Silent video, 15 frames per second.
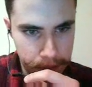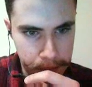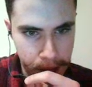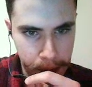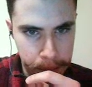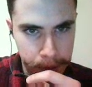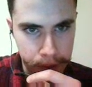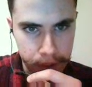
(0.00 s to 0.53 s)

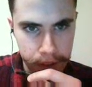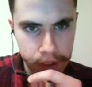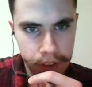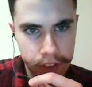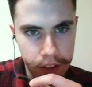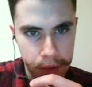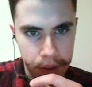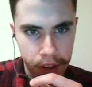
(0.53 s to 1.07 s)
map bigger.
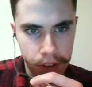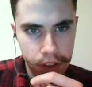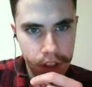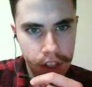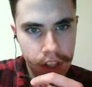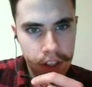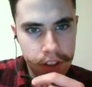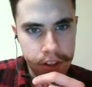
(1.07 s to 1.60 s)
There we go.
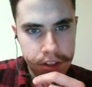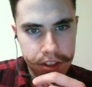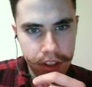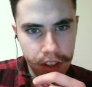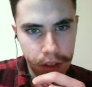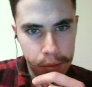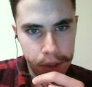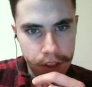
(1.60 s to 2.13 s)
There's
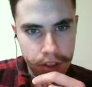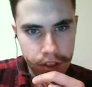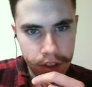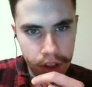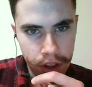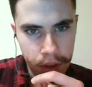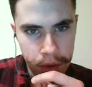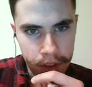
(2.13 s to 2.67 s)
still a little bit of
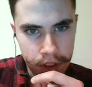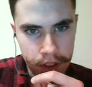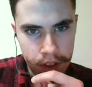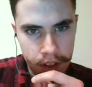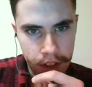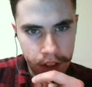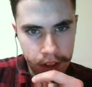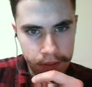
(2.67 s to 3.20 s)
snow
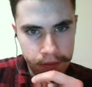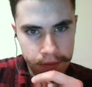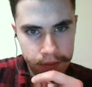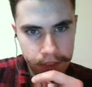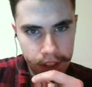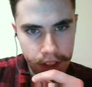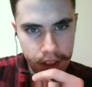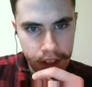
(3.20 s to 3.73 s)
in
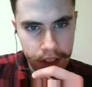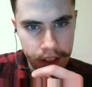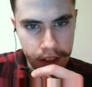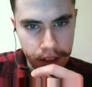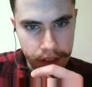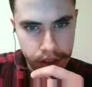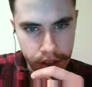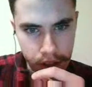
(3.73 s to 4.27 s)

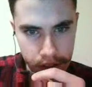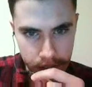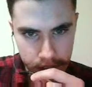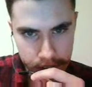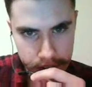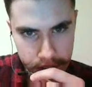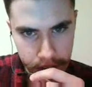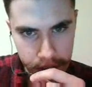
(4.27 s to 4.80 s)
Indiana. It's
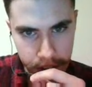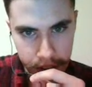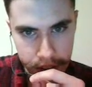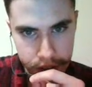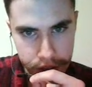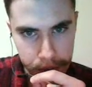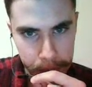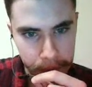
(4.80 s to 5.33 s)
starting to
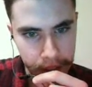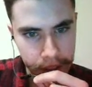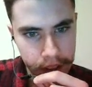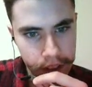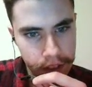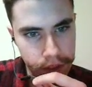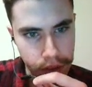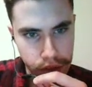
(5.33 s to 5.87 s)
inch your way
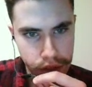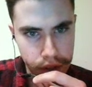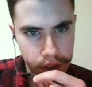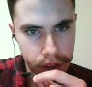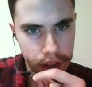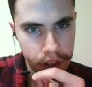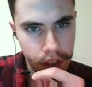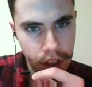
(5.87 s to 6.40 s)
for
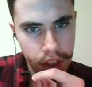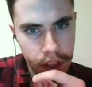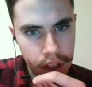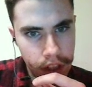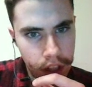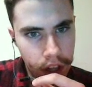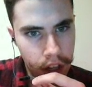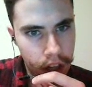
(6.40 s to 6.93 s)
sure.
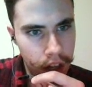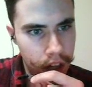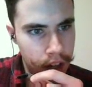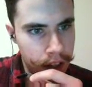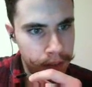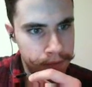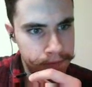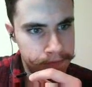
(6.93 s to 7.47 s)

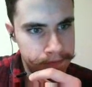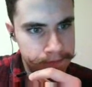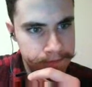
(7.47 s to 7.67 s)
Um,